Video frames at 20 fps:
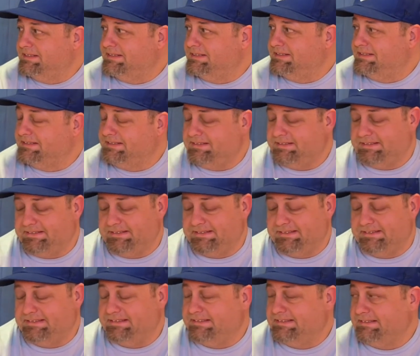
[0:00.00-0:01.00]

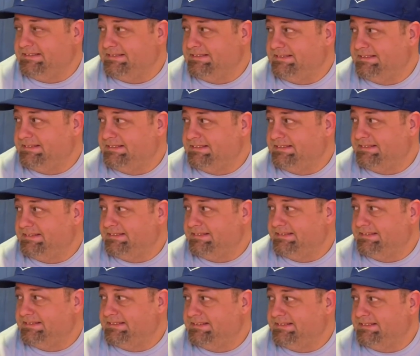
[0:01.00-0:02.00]

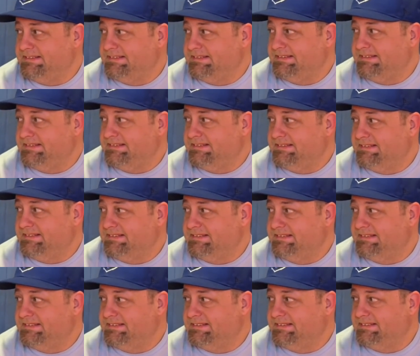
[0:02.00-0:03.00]

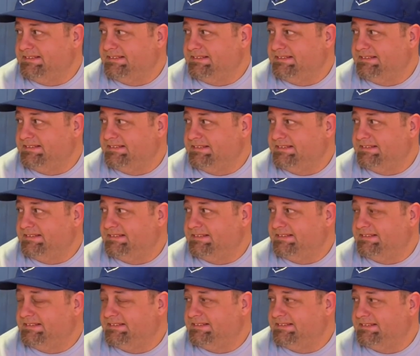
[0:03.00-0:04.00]

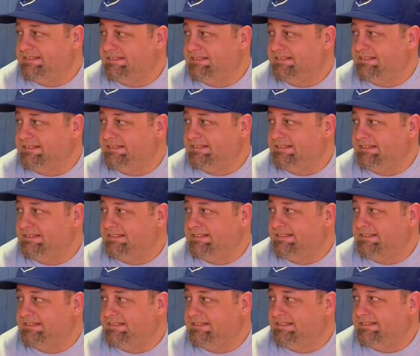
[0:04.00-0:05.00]

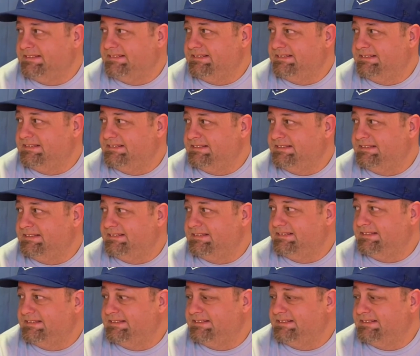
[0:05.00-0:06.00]

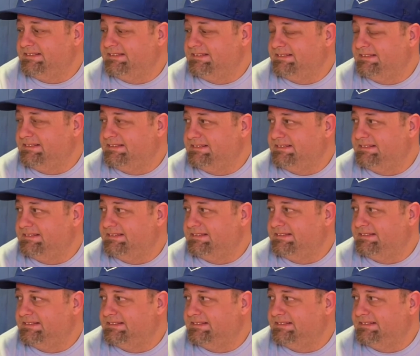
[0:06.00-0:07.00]

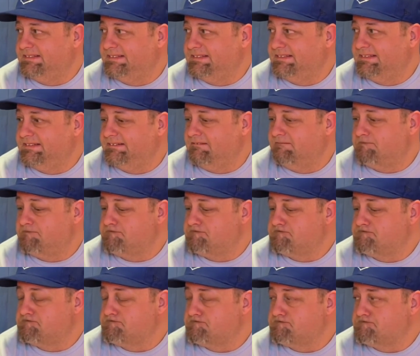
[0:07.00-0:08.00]
(not speaking)